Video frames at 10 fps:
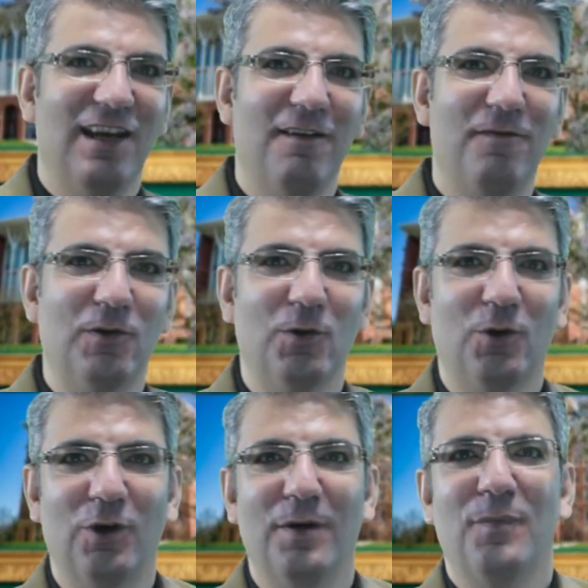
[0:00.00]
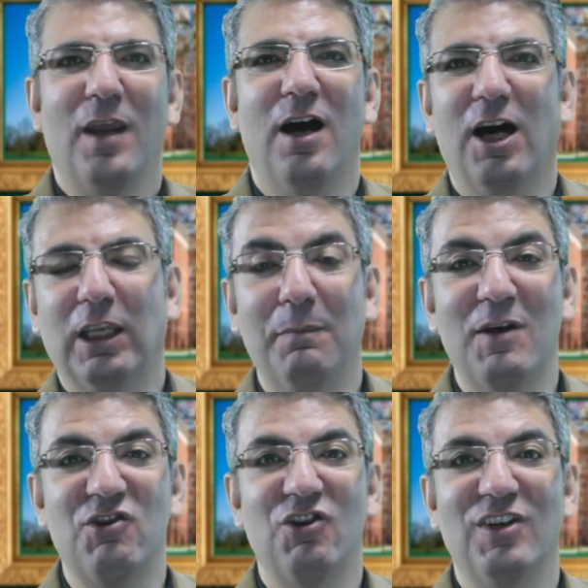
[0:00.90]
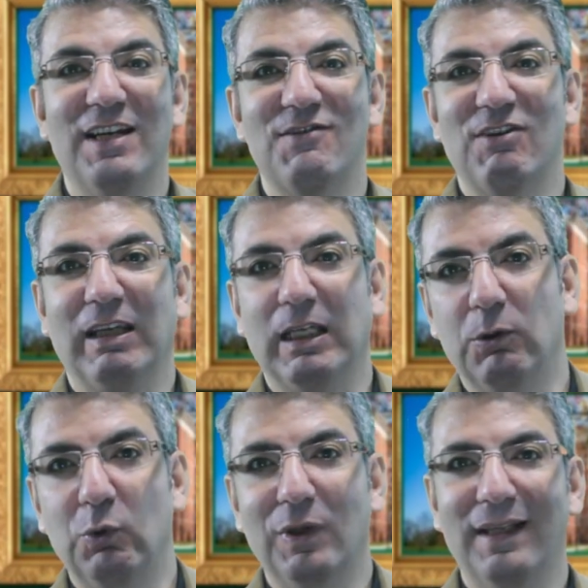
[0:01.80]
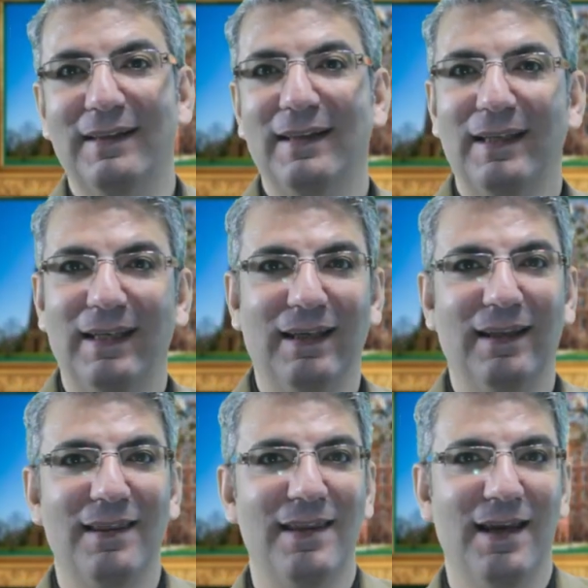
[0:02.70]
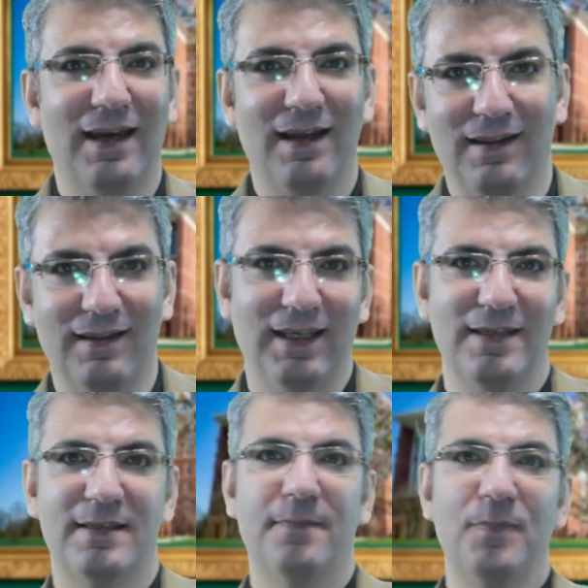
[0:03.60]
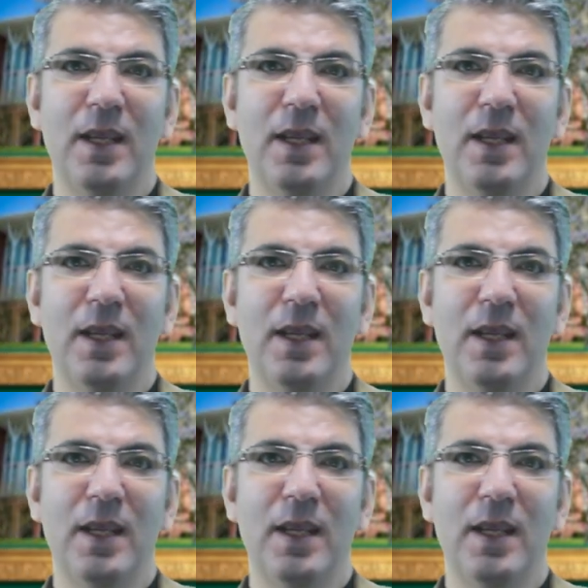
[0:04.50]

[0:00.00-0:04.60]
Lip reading: if your occupation is included in the list.